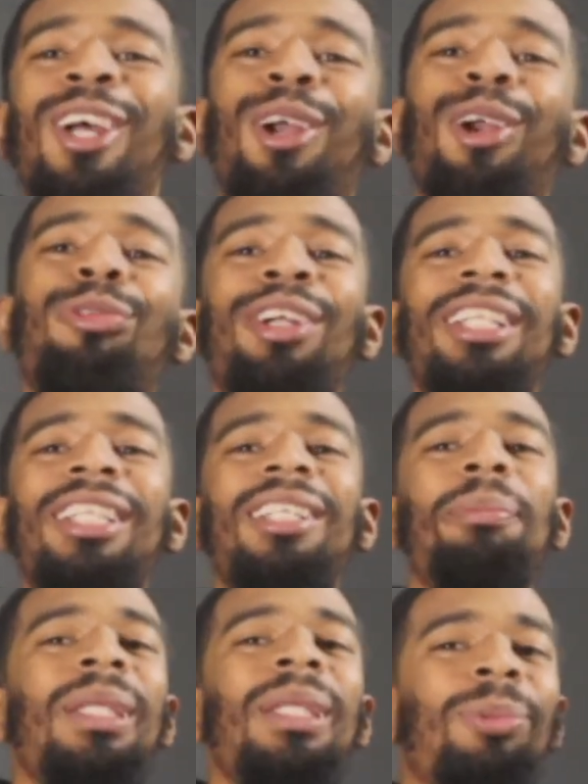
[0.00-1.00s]
or friendly to
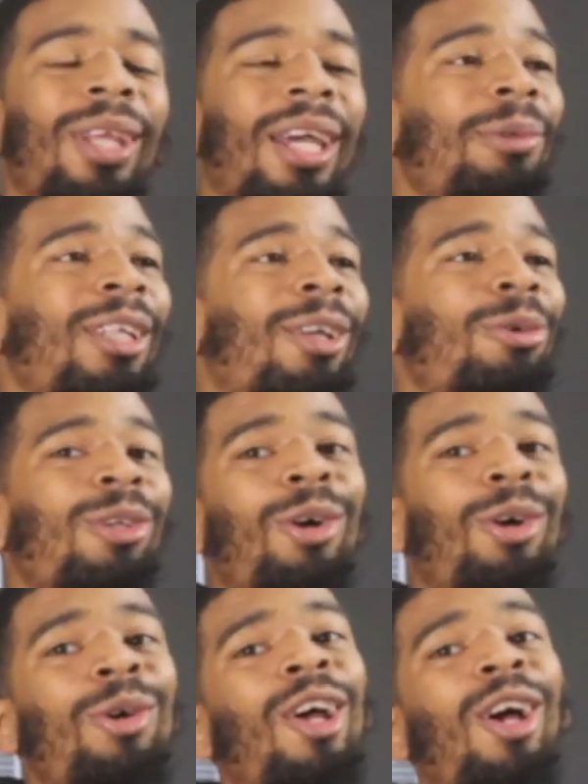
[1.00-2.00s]
people that we don't
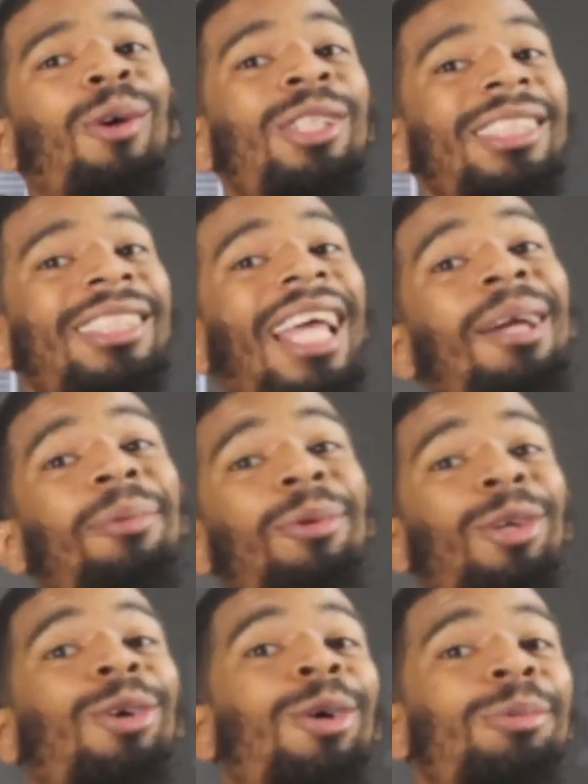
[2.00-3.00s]
know, or we're just able to
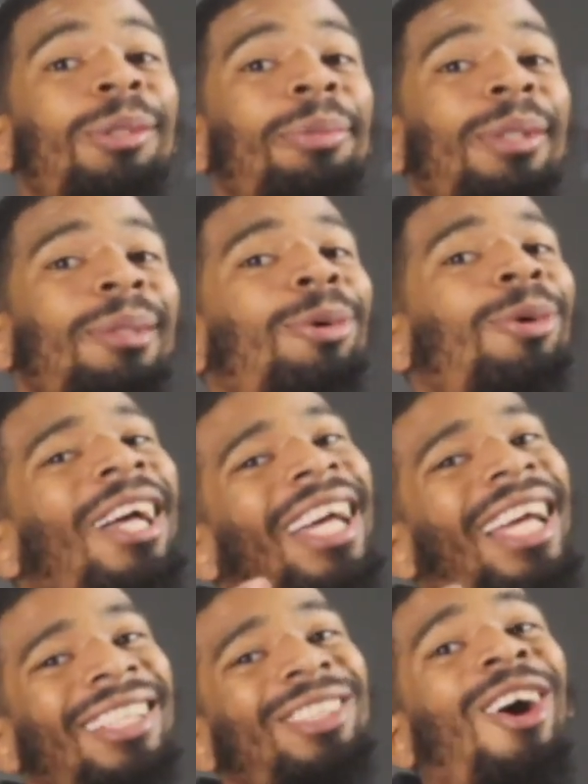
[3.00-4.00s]
go up to people
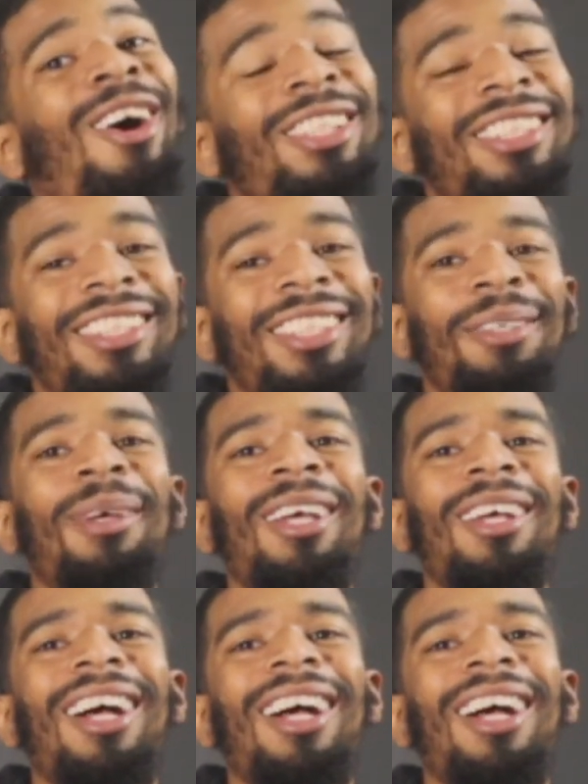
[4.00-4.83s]
and talk to them.